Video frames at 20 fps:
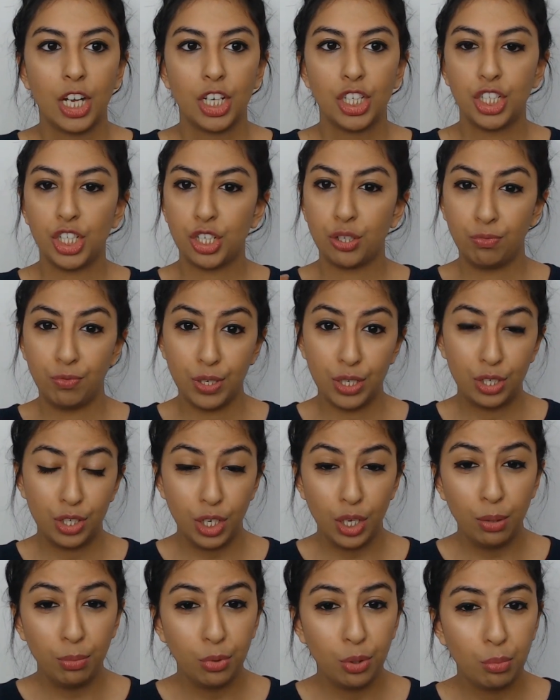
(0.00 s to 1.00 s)
She should
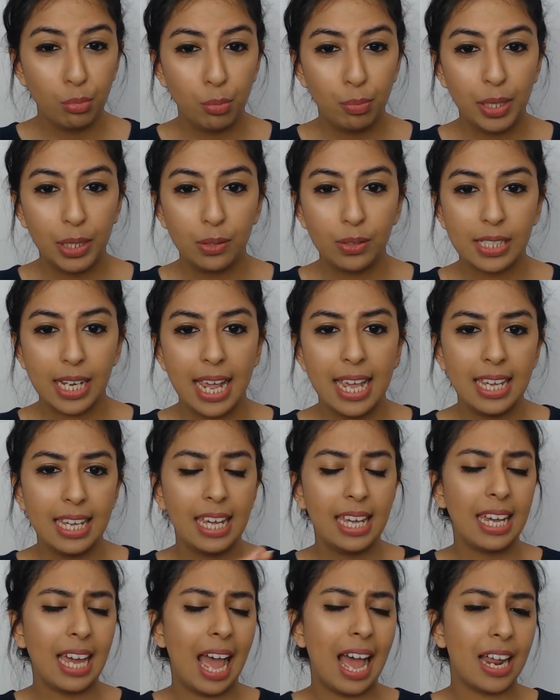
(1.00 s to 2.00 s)
resume normal pill
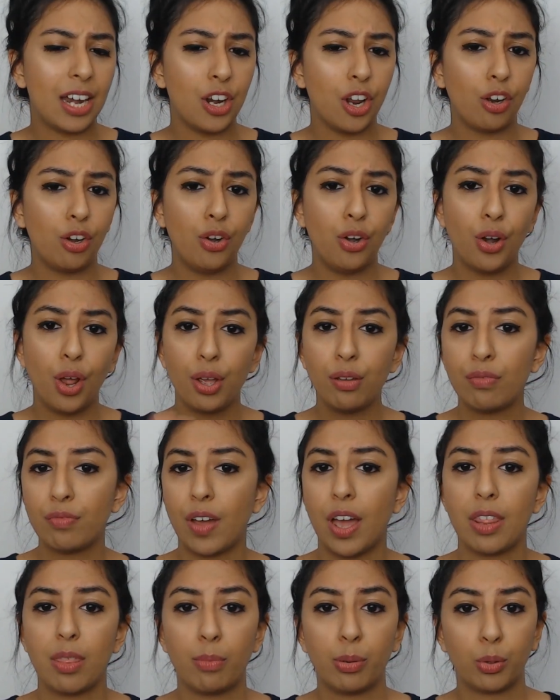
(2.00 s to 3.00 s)
taking and no
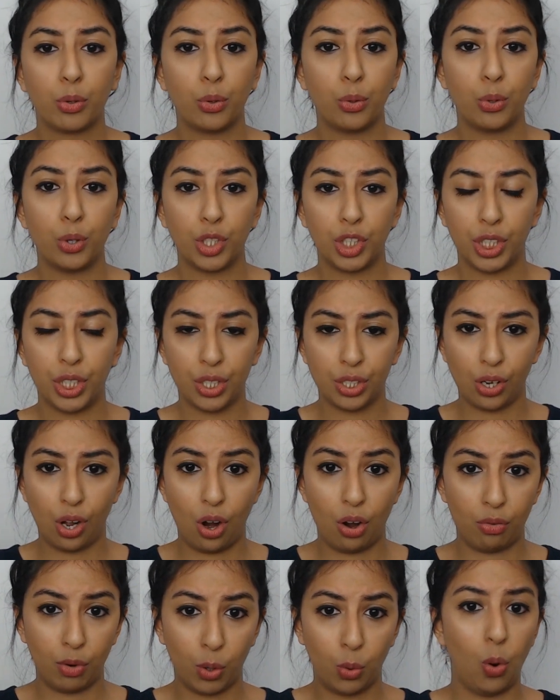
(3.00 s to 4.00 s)
further precautions
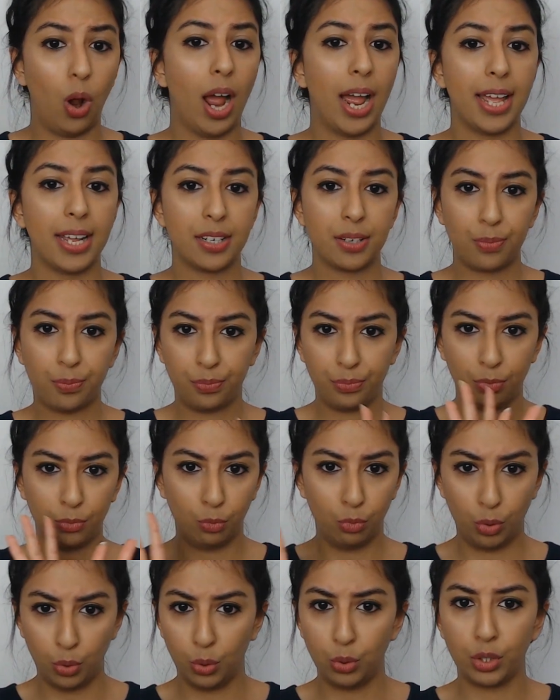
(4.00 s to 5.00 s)
are required.
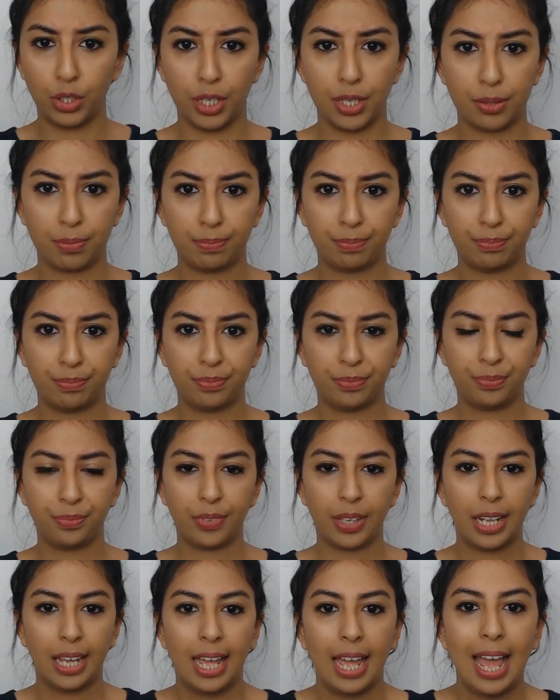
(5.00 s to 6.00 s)
We're all good.
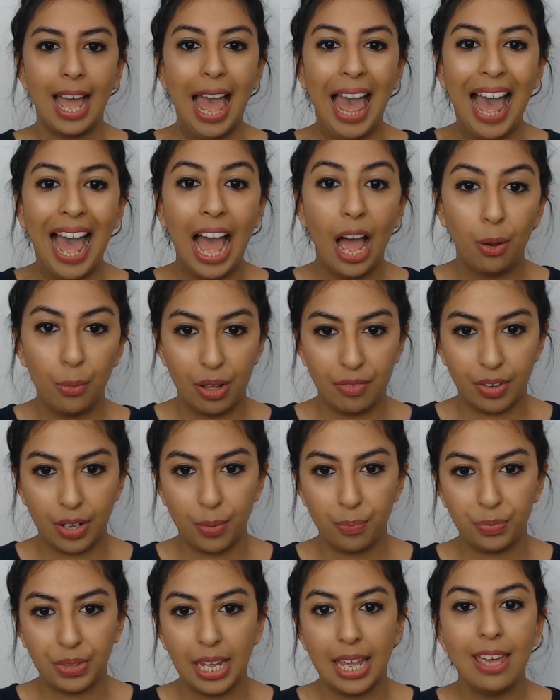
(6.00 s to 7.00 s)

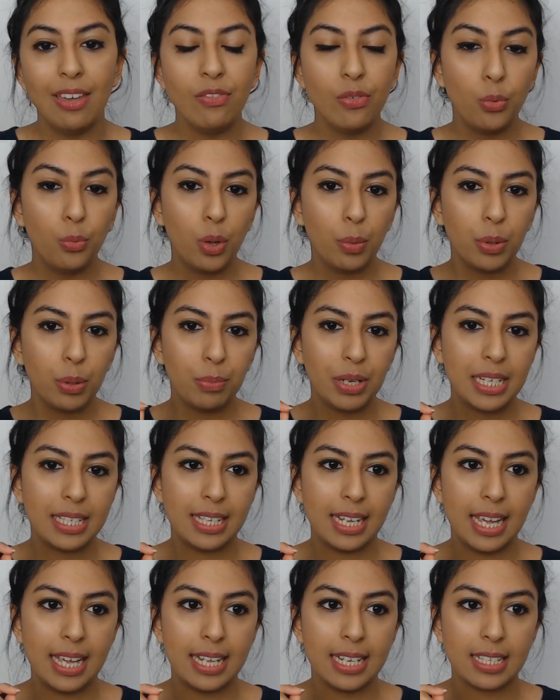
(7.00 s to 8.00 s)
However, if a woman
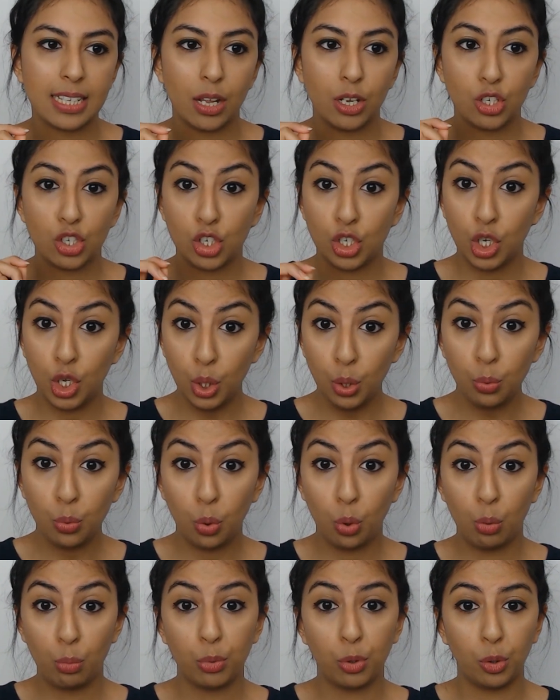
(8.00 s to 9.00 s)
misses two
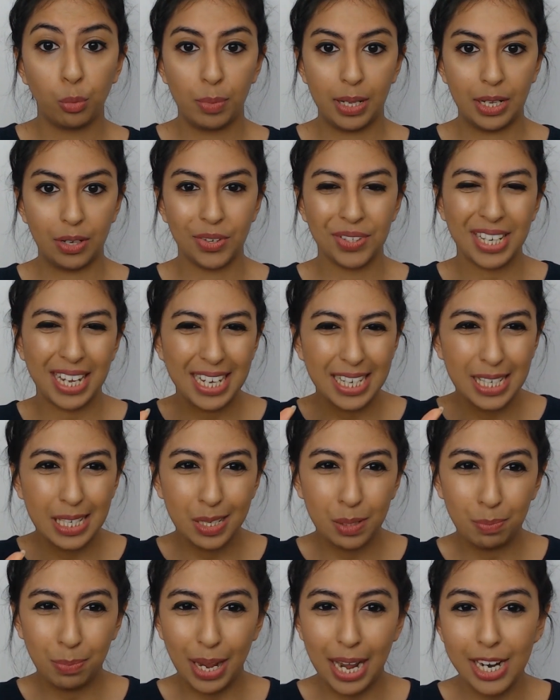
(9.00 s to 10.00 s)
or more pills,
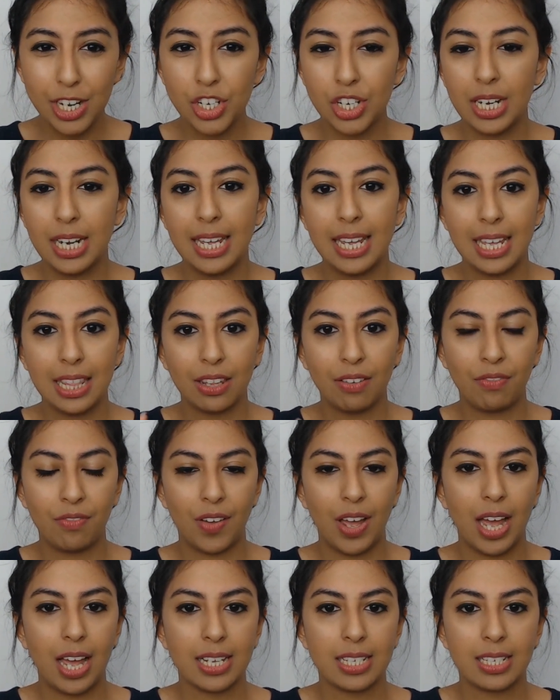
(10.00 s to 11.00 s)
especially in the
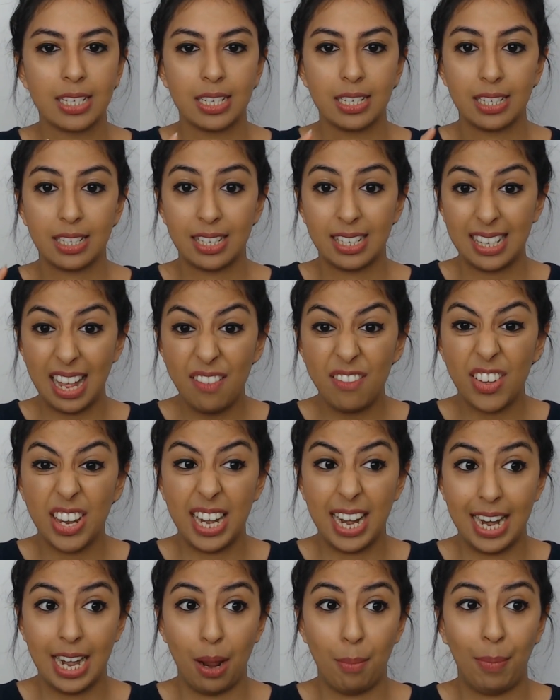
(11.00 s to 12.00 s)
first
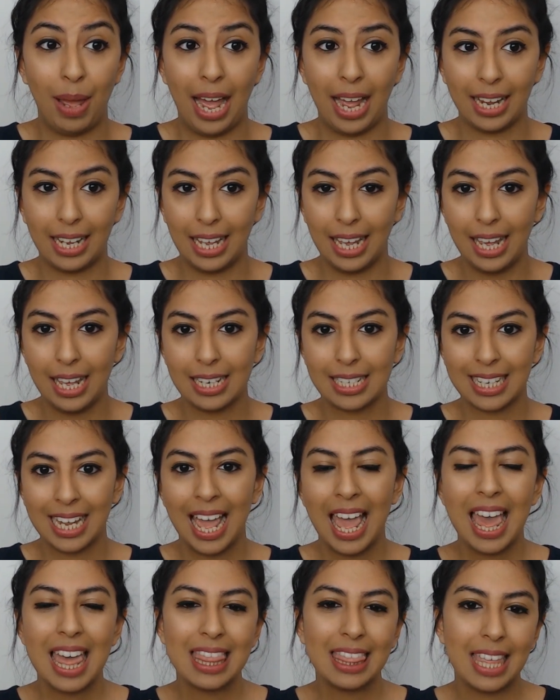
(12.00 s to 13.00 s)
7 in a packet,
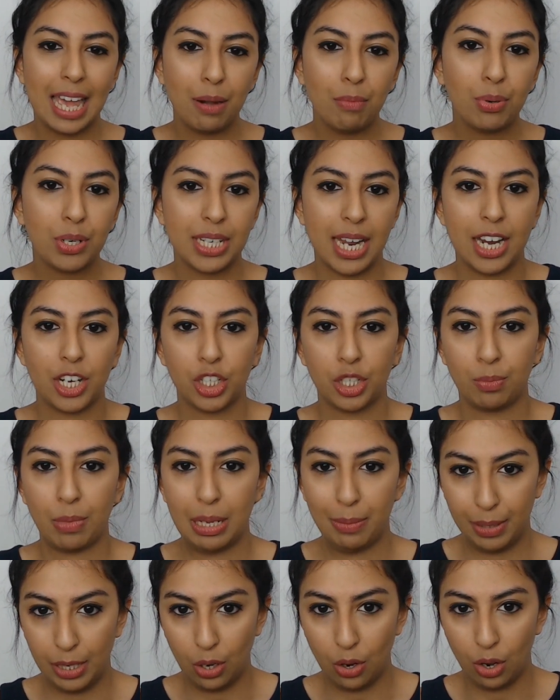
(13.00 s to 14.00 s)
then protection may be